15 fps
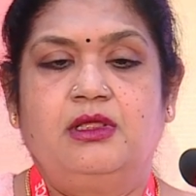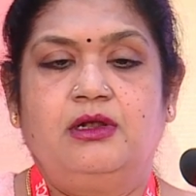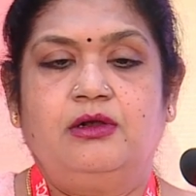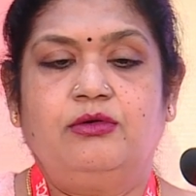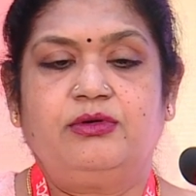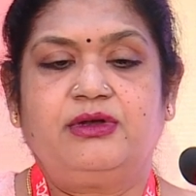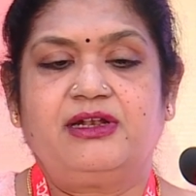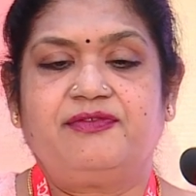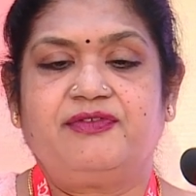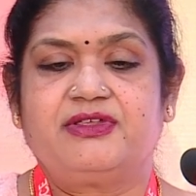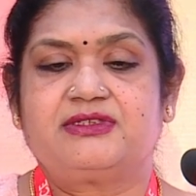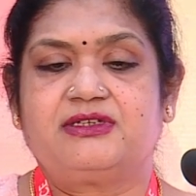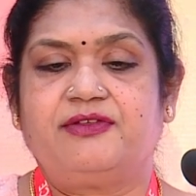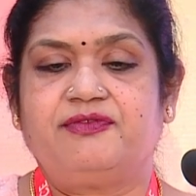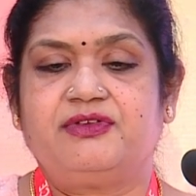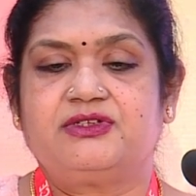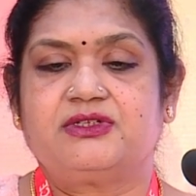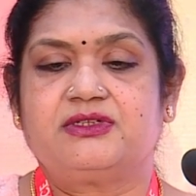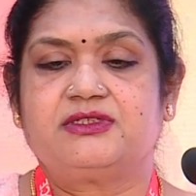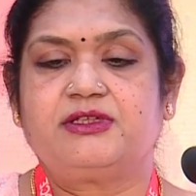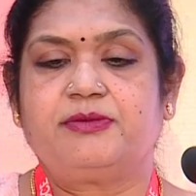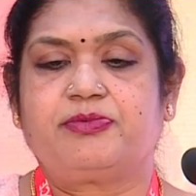Luteal phase
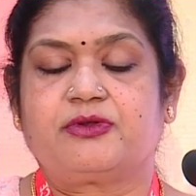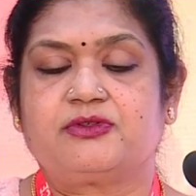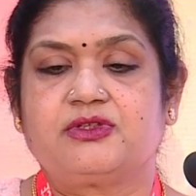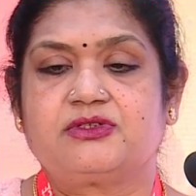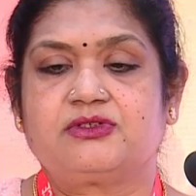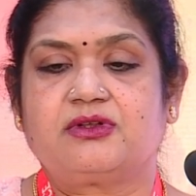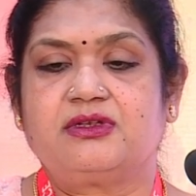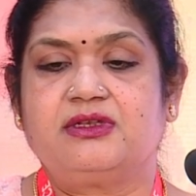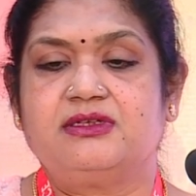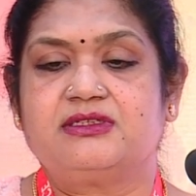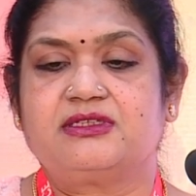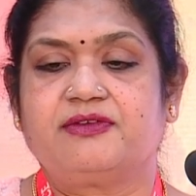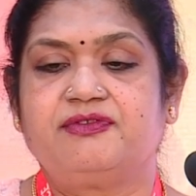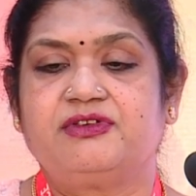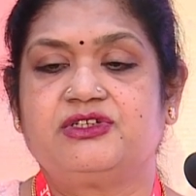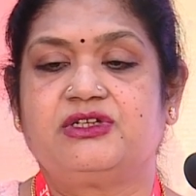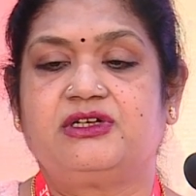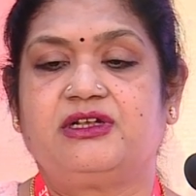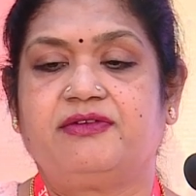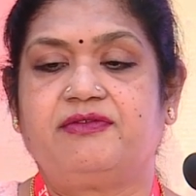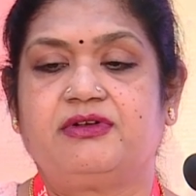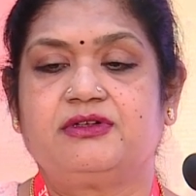deficiency, progesterone insufficient
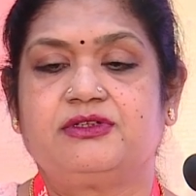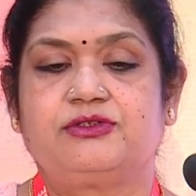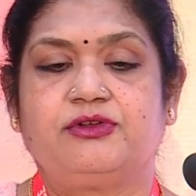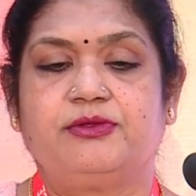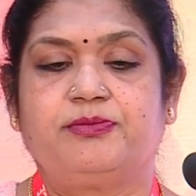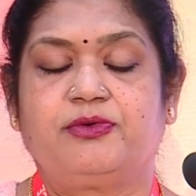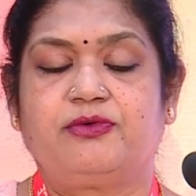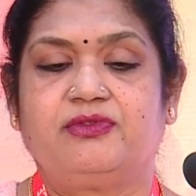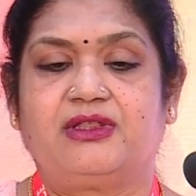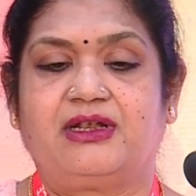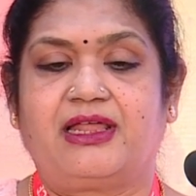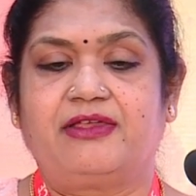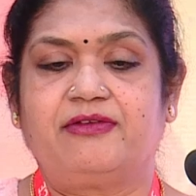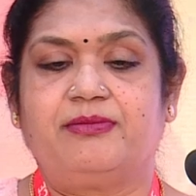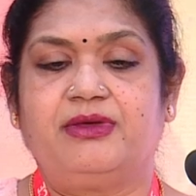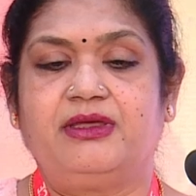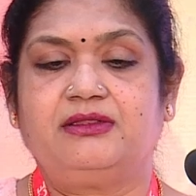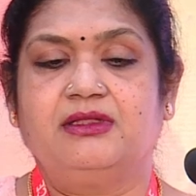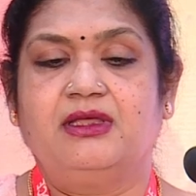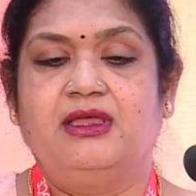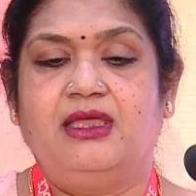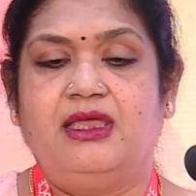evidence to improve the live birth.
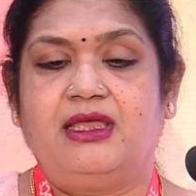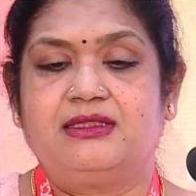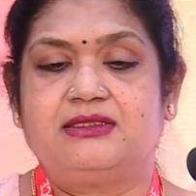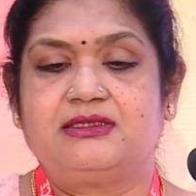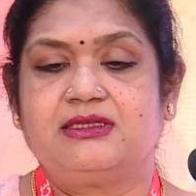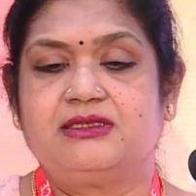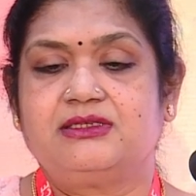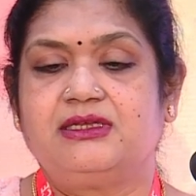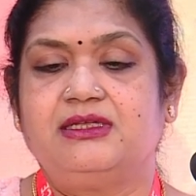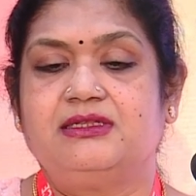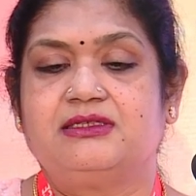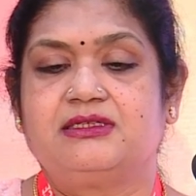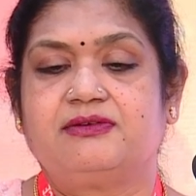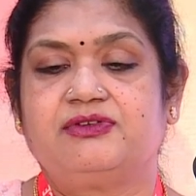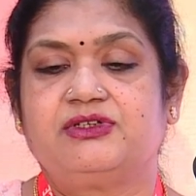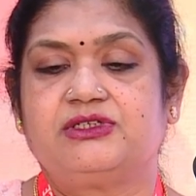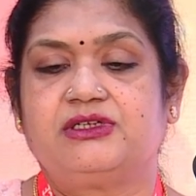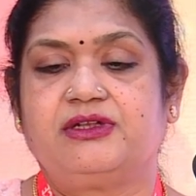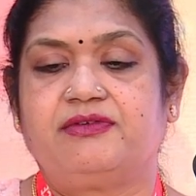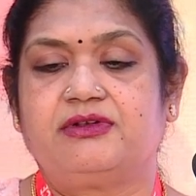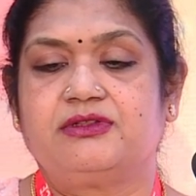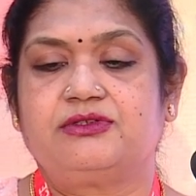HCG insufficient
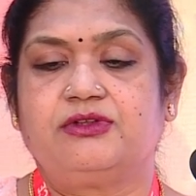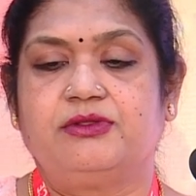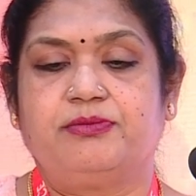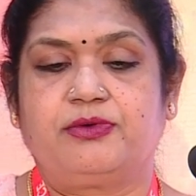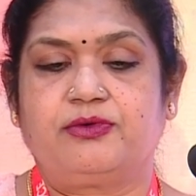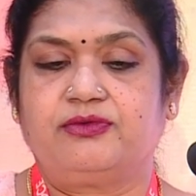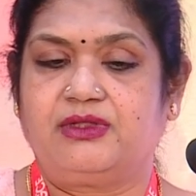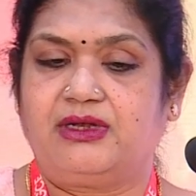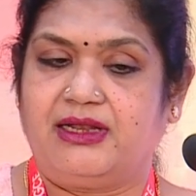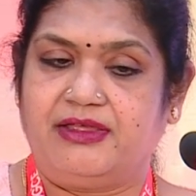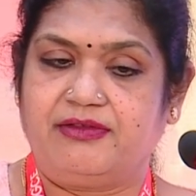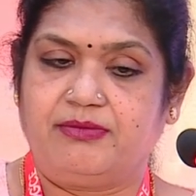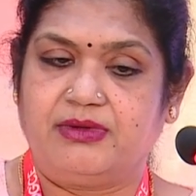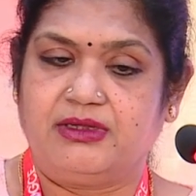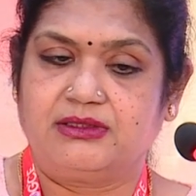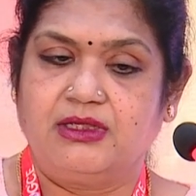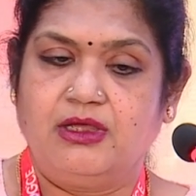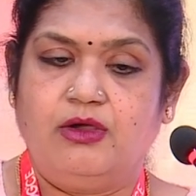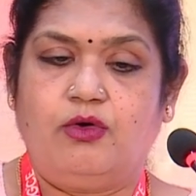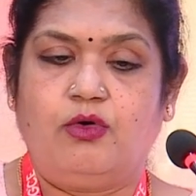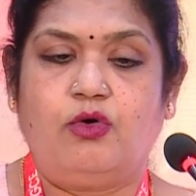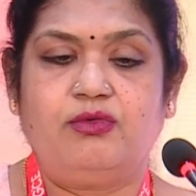evidence to improve the live birth.
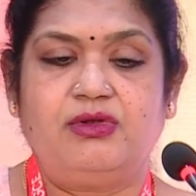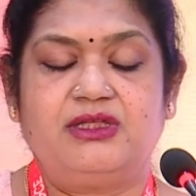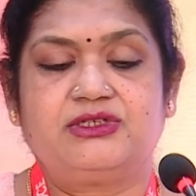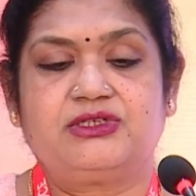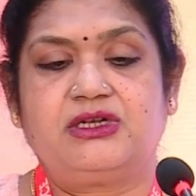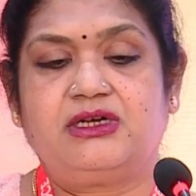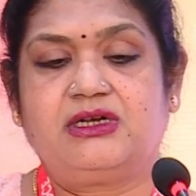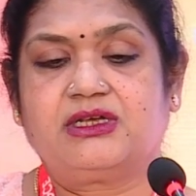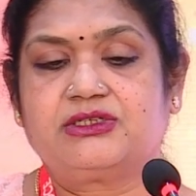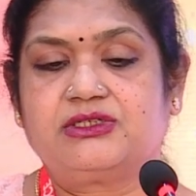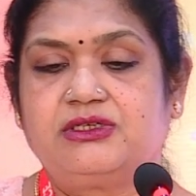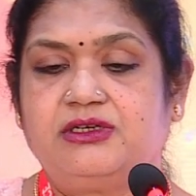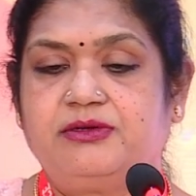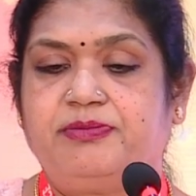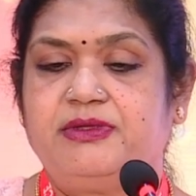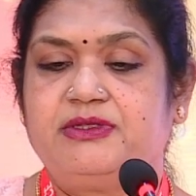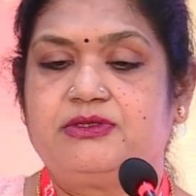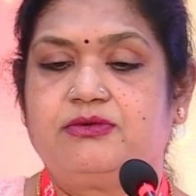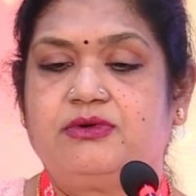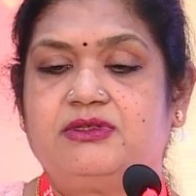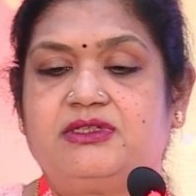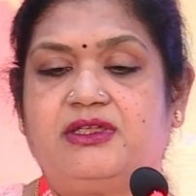Ovulation induction in
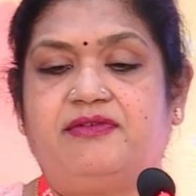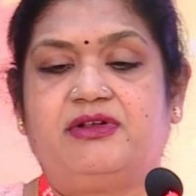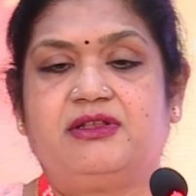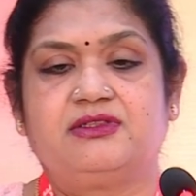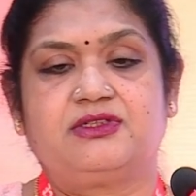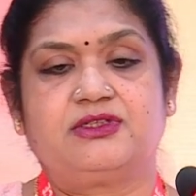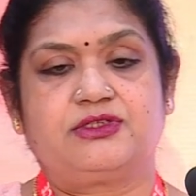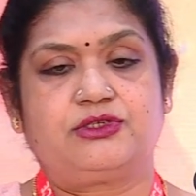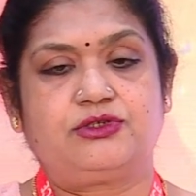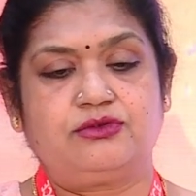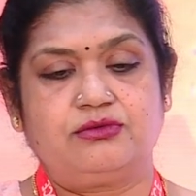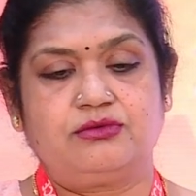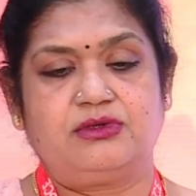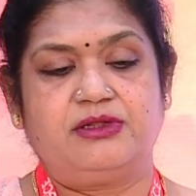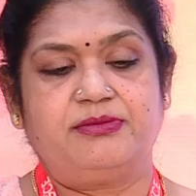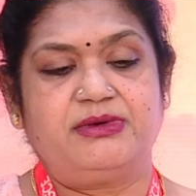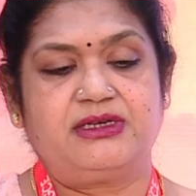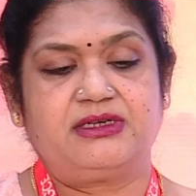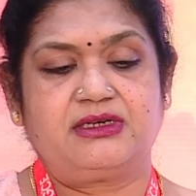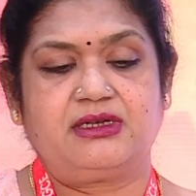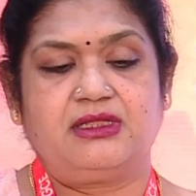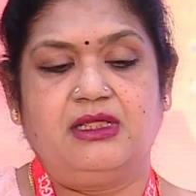PCOS, evidence is too
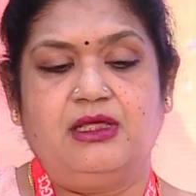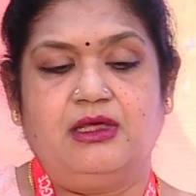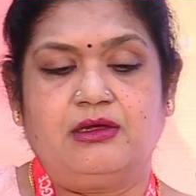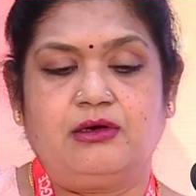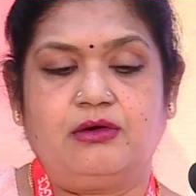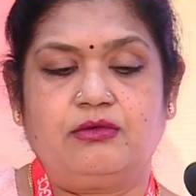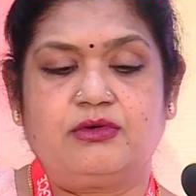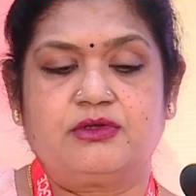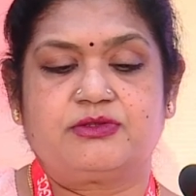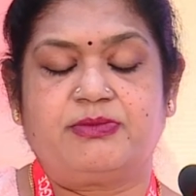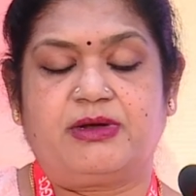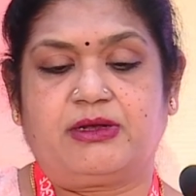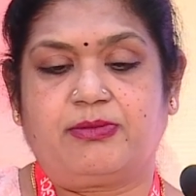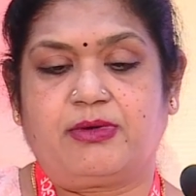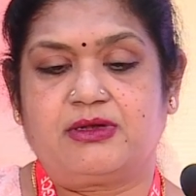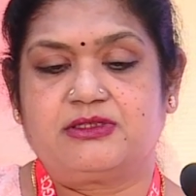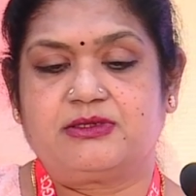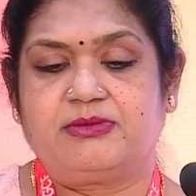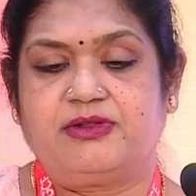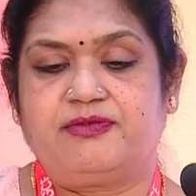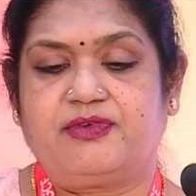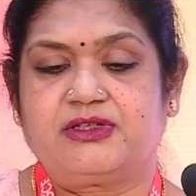limited. Glucose
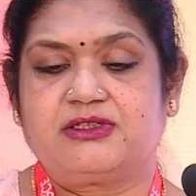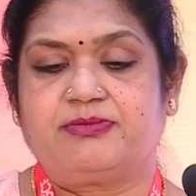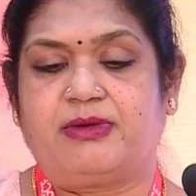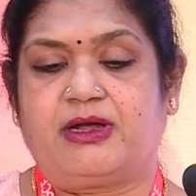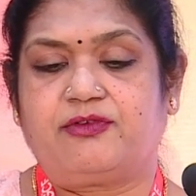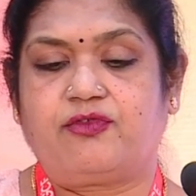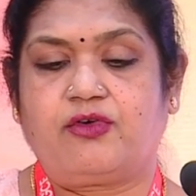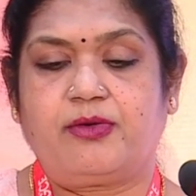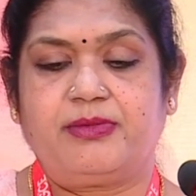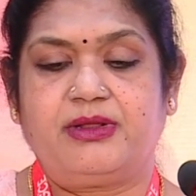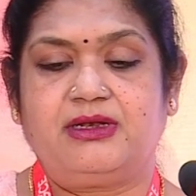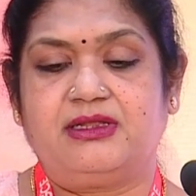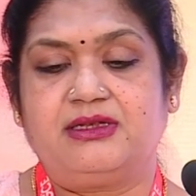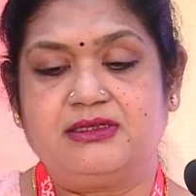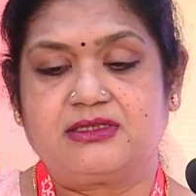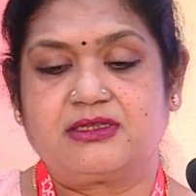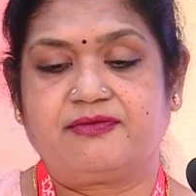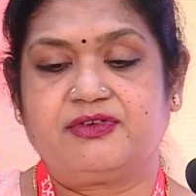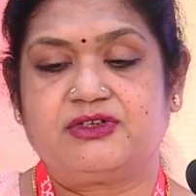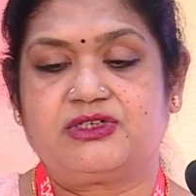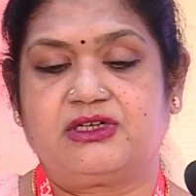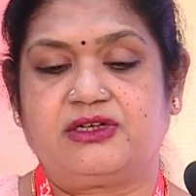metabolism defects, metformin,
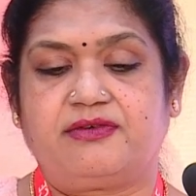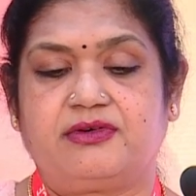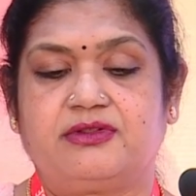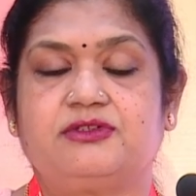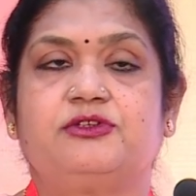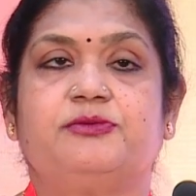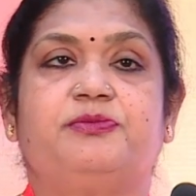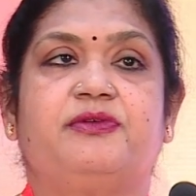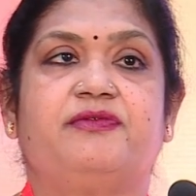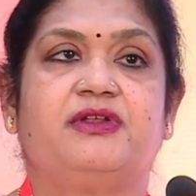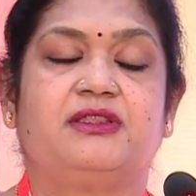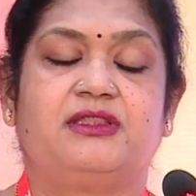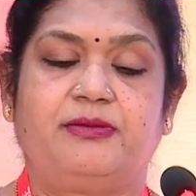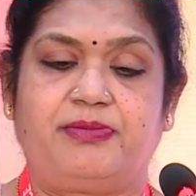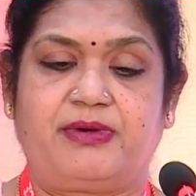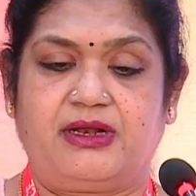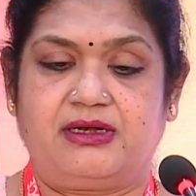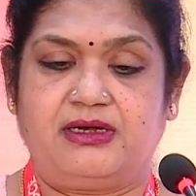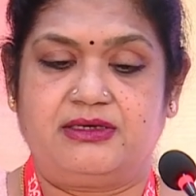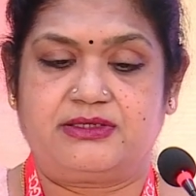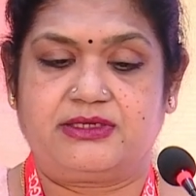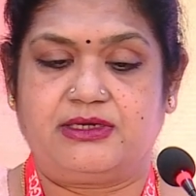insufficient evidence to prevent the
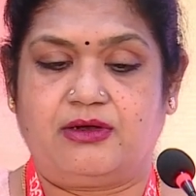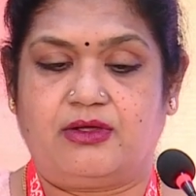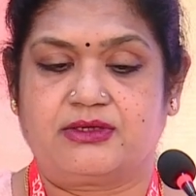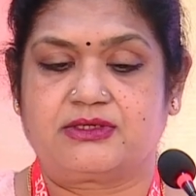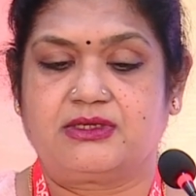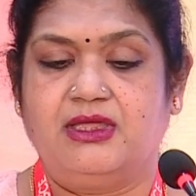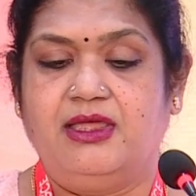pregnancy loss.